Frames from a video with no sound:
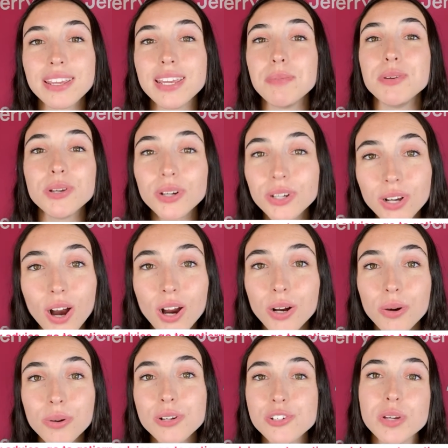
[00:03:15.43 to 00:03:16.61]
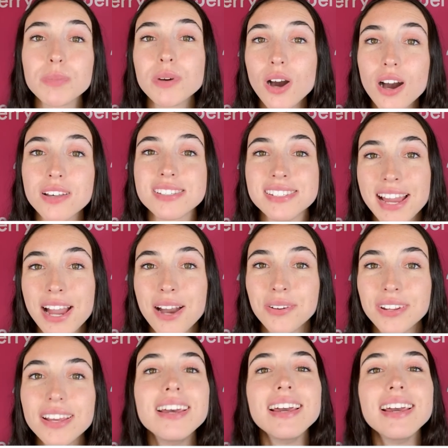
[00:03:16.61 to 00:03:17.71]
keep your car ownership costs down,